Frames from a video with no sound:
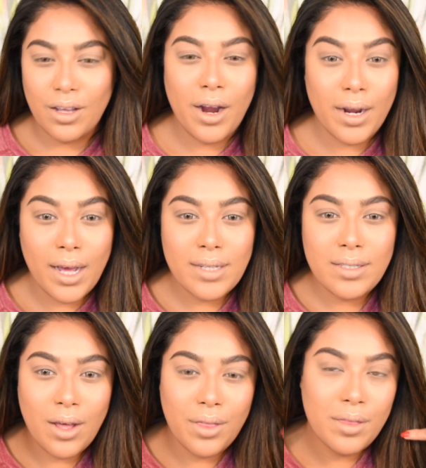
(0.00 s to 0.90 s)
Alright
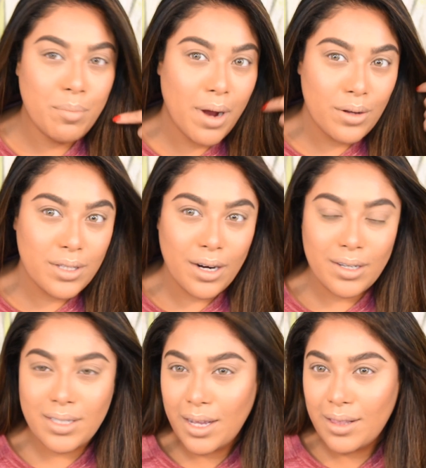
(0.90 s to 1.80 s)
guys, now that the brows
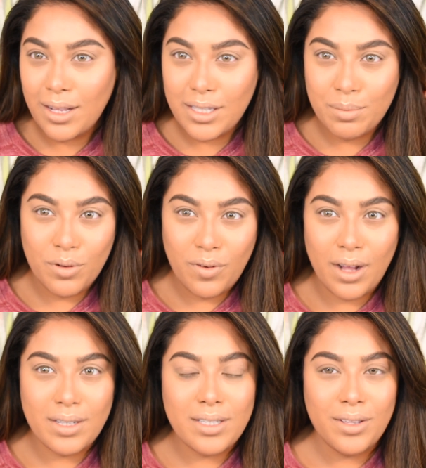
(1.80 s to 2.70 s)
are done, let's move
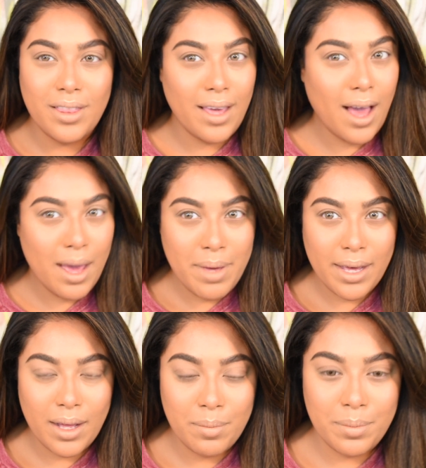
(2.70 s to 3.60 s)
on to the eye
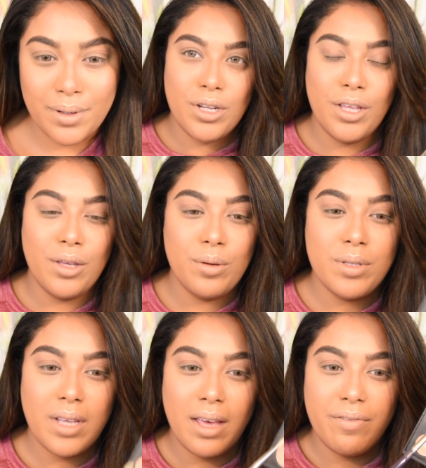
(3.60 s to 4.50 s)
makeup. I'm just going to
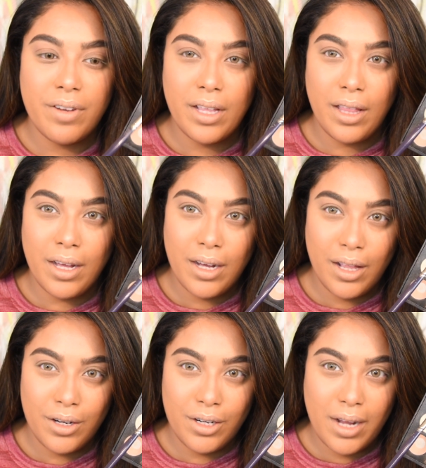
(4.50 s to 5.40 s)
use a
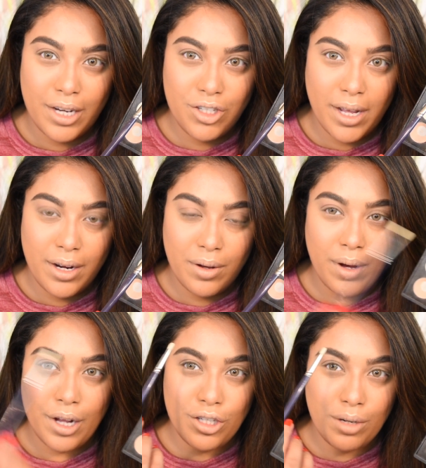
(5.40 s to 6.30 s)
vanilla colored
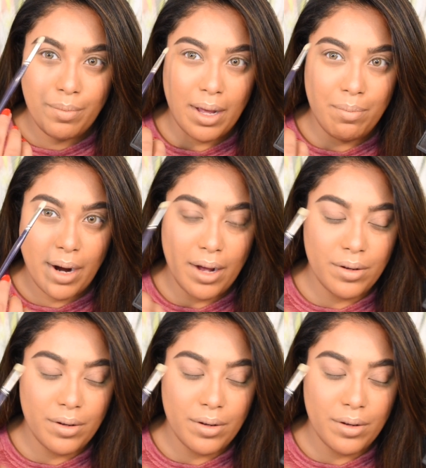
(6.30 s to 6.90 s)
eyeshadow under my